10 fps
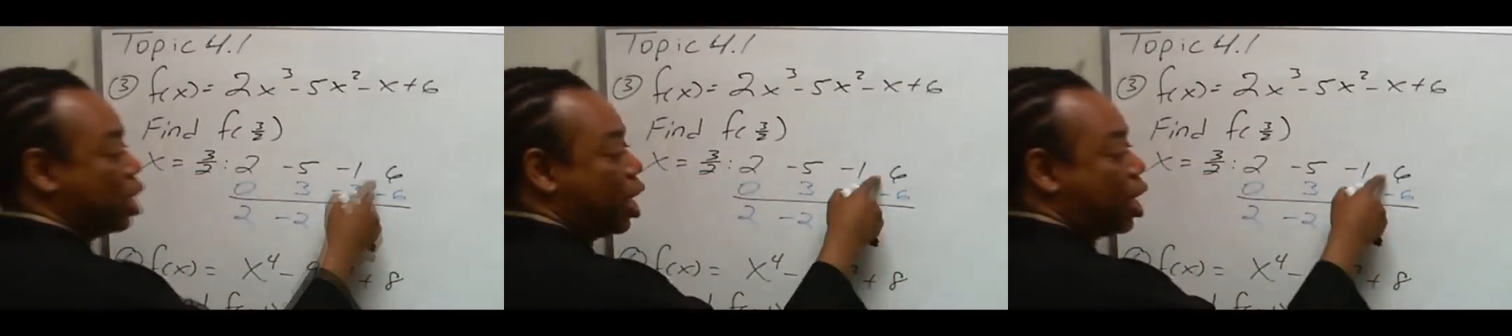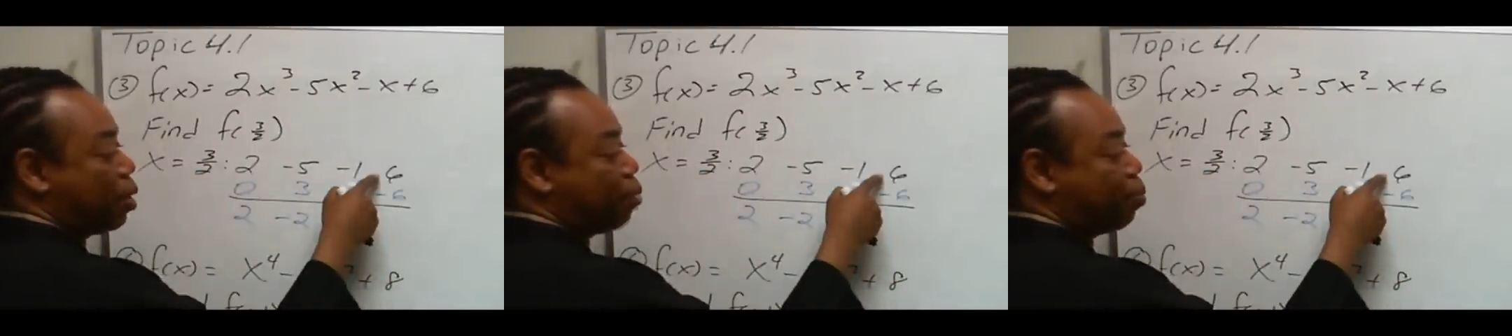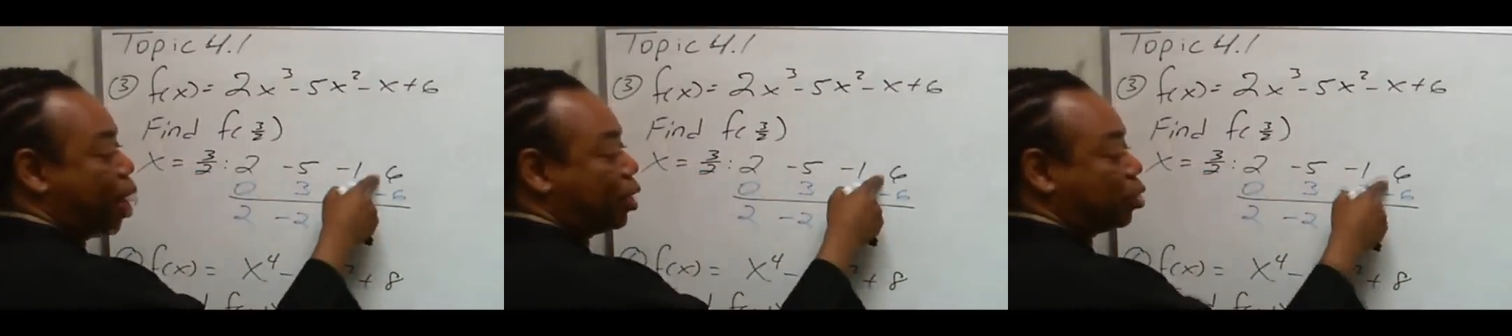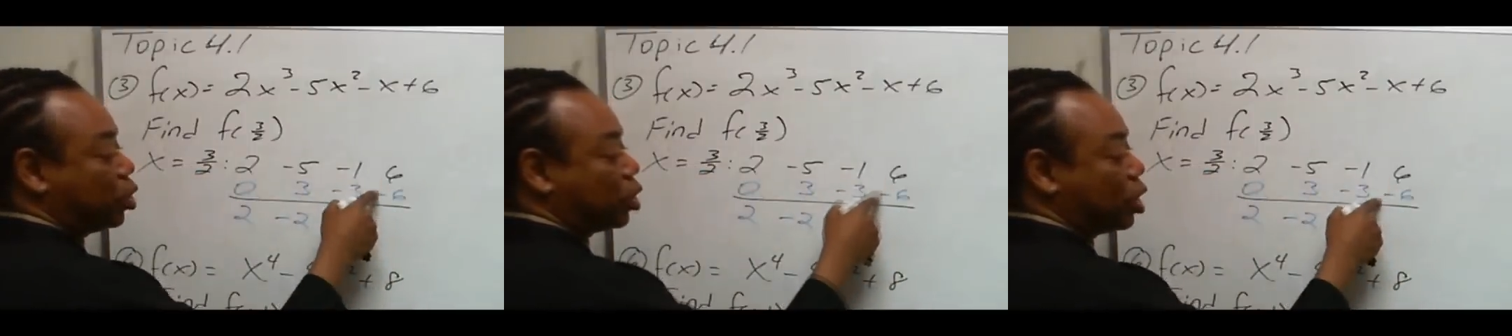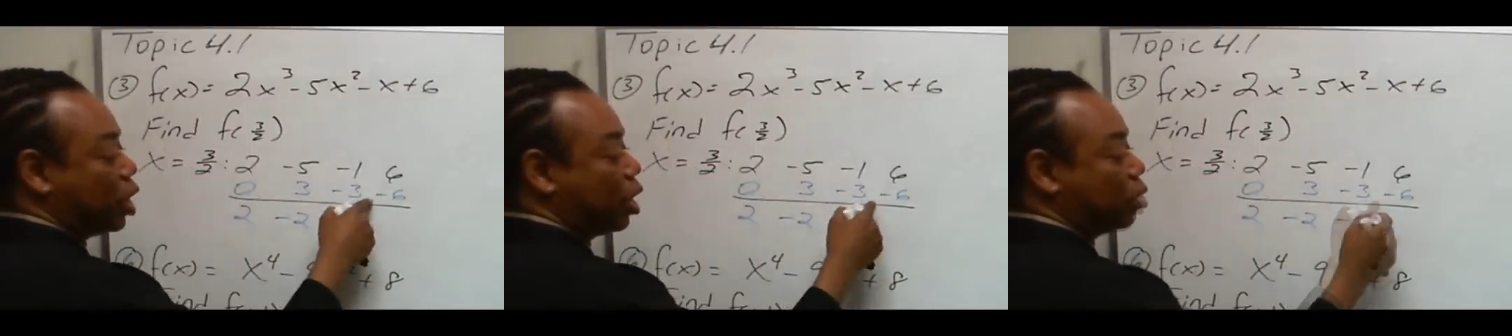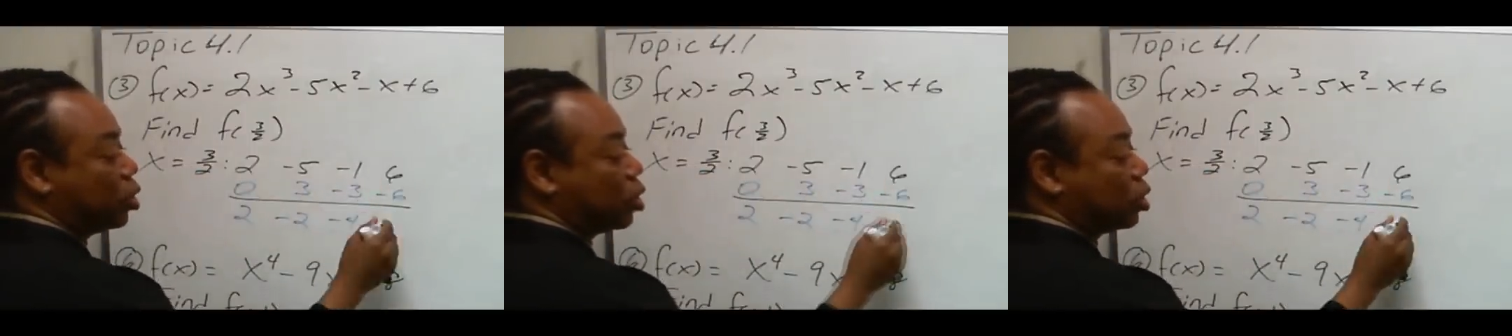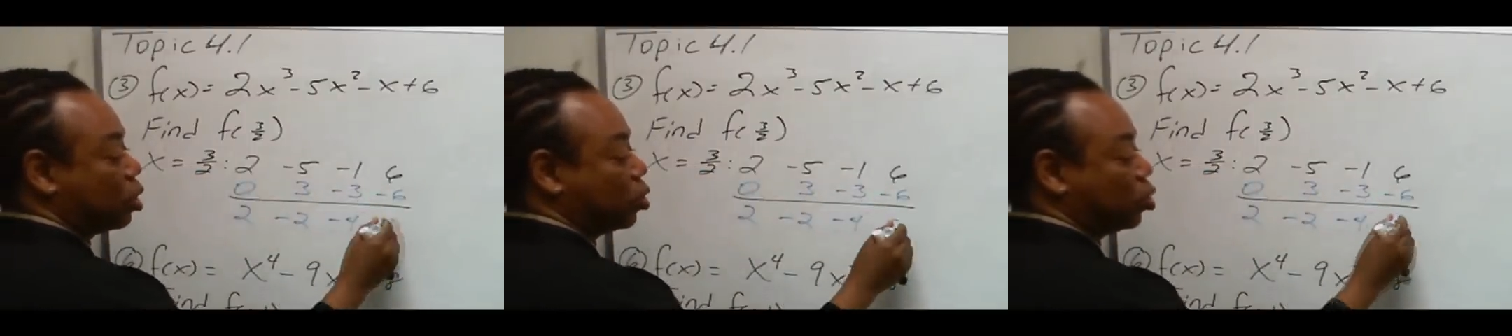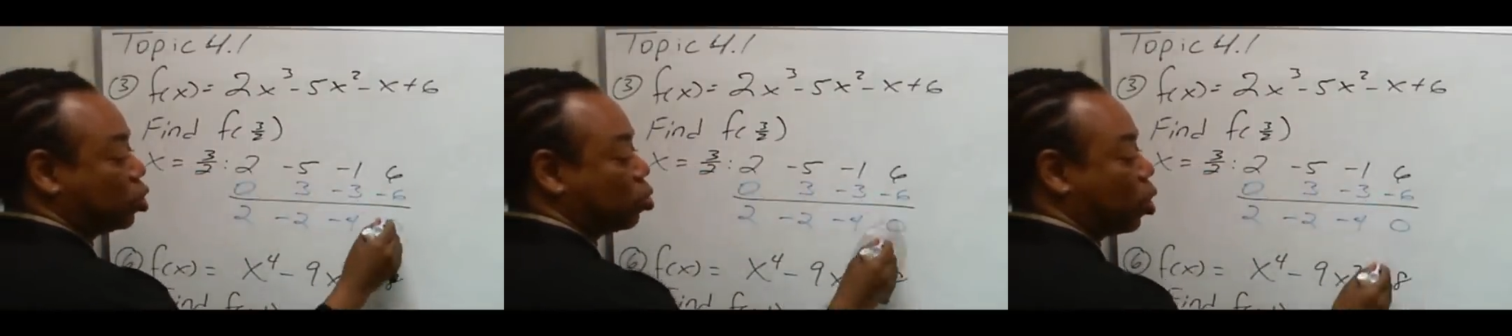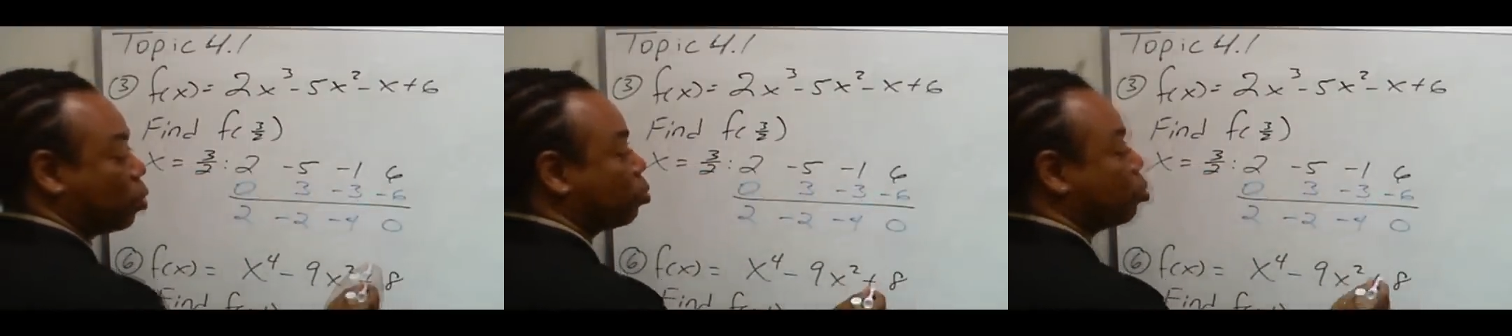A +6 and -6 gives us 0.